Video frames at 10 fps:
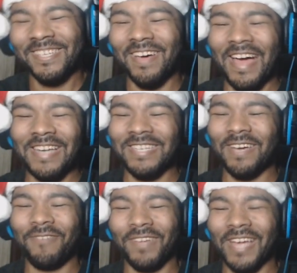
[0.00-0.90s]
so I
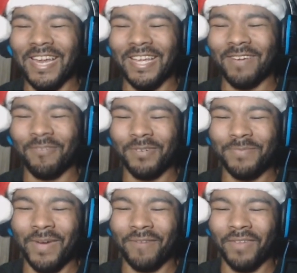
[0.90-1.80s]
definitely got to give him
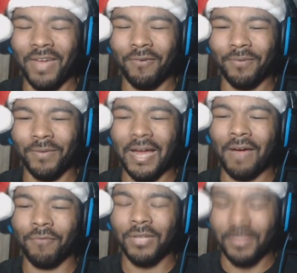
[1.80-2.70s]
respect for that one. But I
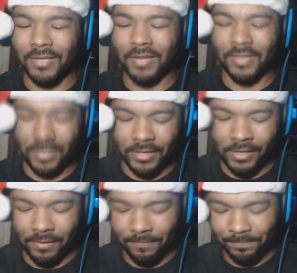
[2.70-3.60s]
really think that
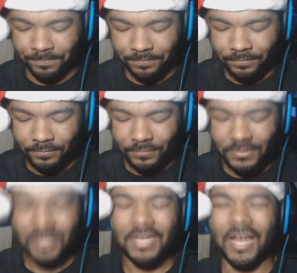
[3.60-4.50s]
uh,
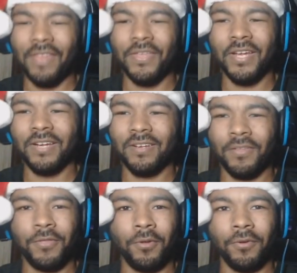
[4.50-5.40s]
I think
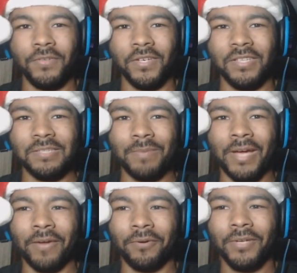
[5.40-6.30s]
Cthulhu took this
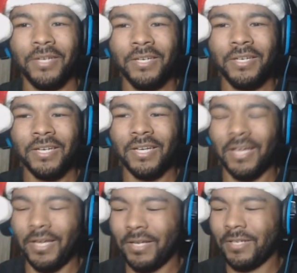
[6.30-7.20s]
battle,
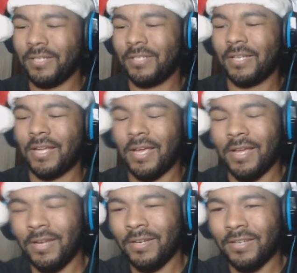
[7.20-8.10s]
uh,
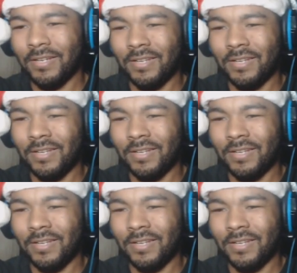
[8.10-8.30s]
and